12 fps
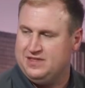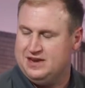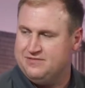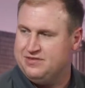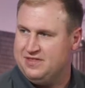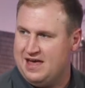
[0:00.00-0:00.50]
than
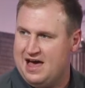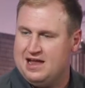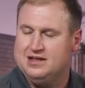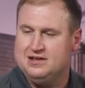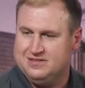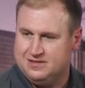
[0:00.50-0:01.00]
even that,
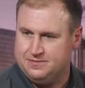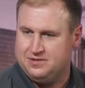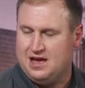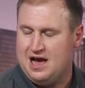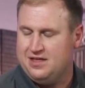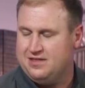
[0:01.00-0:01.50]

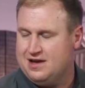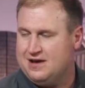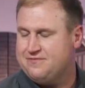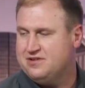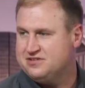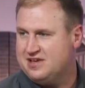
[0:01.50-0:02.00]
the
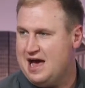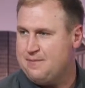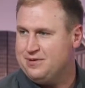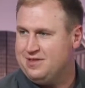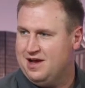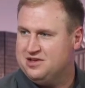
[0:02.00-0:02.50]
offense
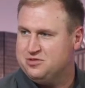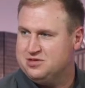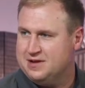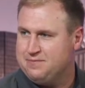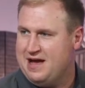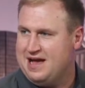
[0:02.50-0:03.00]
capitalized with
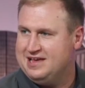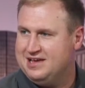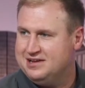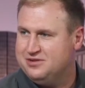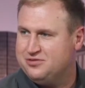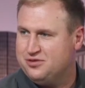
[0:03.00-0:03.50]
Nick Patty
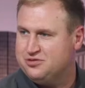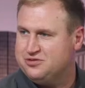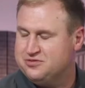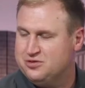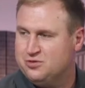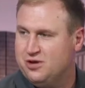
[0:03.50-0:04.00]
getting his first
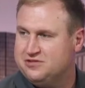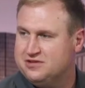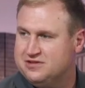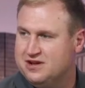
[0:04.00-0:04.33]
of two rushing